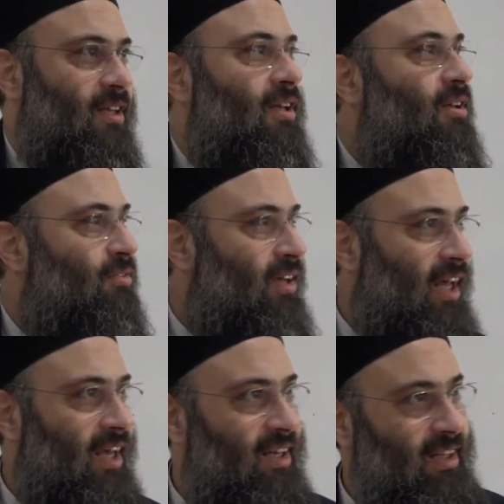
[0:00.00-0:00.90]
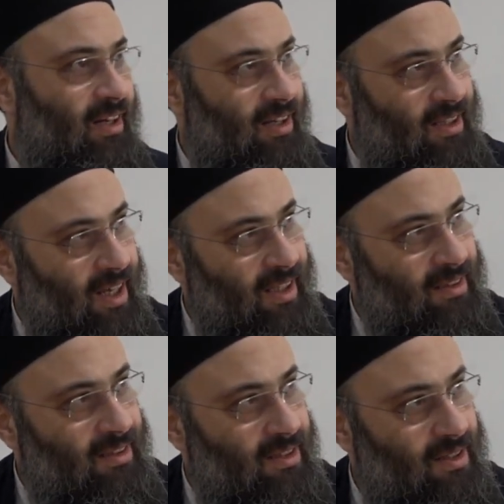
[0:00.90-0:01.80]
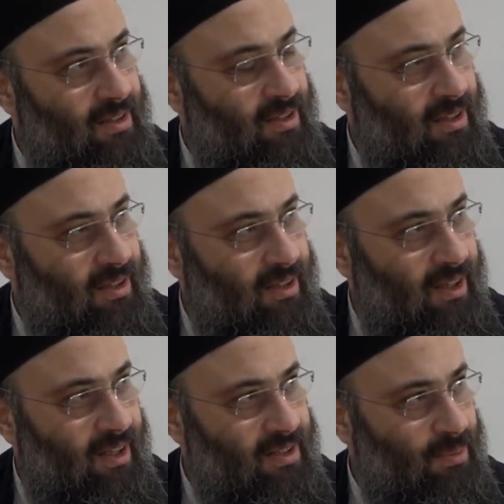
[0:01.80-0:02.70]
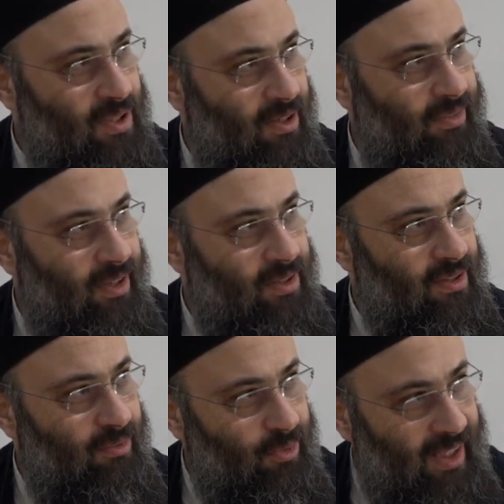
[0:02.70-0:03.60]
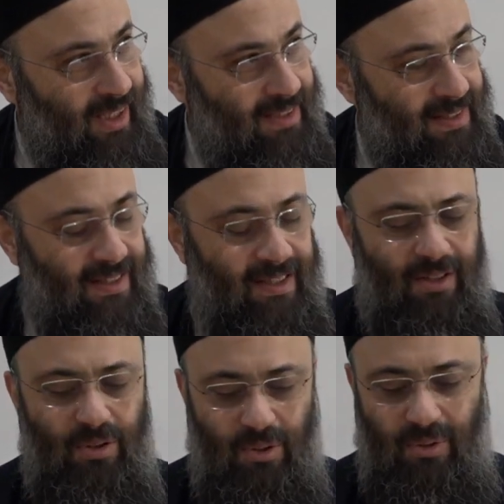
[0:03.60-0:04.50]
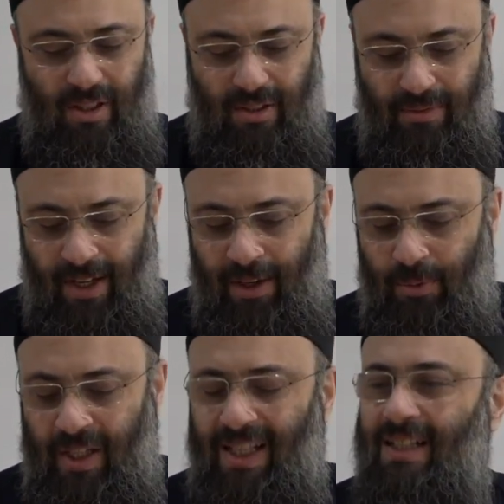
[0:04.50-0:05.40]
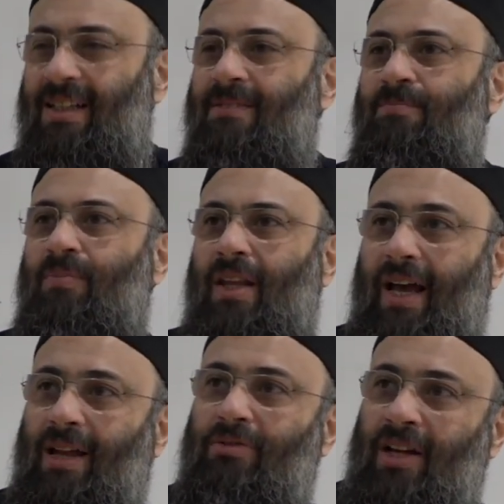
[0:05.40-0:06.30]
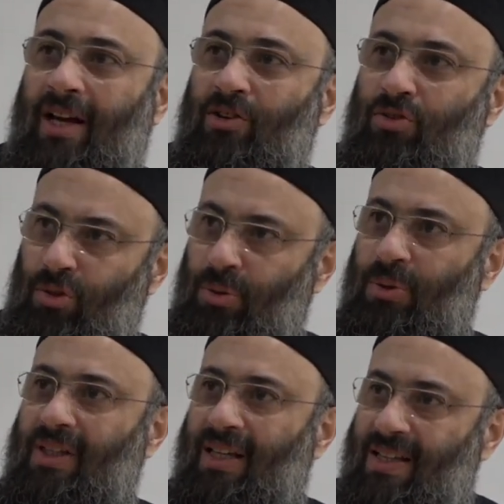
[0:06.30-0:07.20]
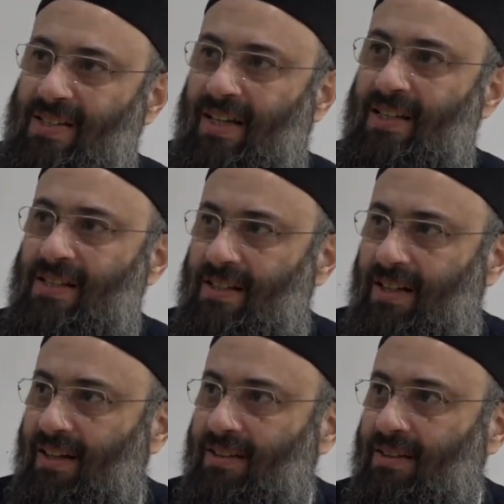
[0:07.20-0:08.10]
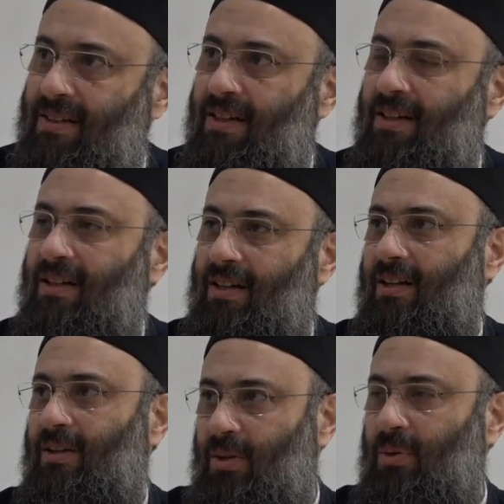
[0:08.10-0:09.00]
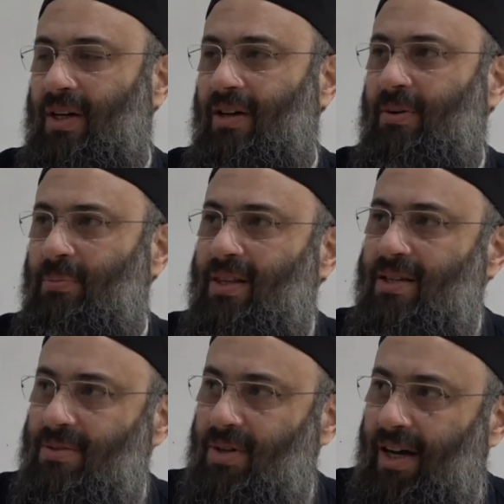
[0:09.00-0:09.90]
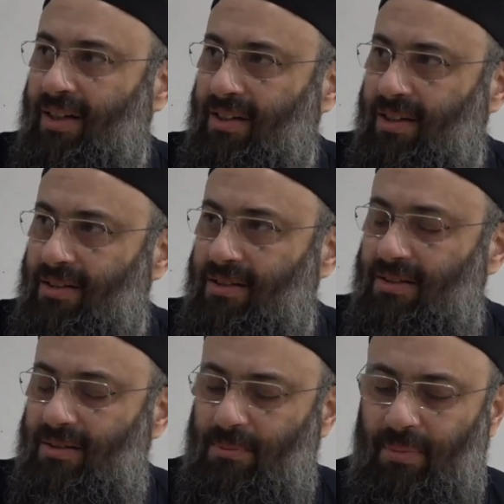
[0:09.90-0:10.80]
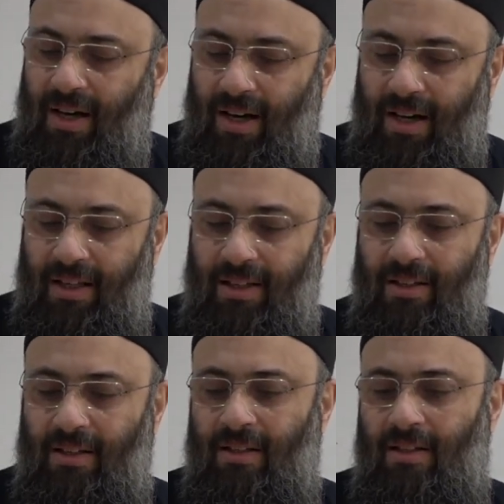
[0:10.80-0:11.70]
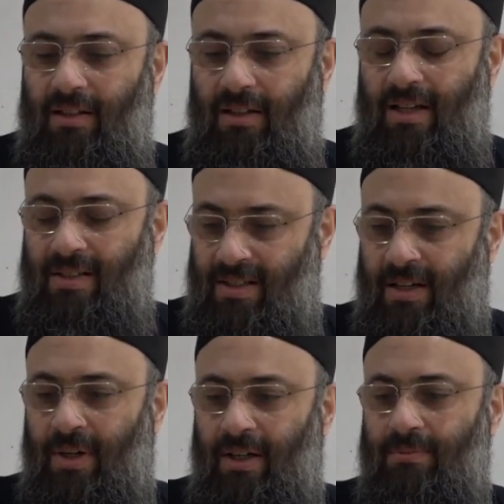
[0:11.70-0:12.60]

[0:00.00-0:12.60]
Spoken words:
fana al-iradat, the subservience of wills to the divine will, and fana al-shuhud, in the sense that you will never be distracted by as-siwa,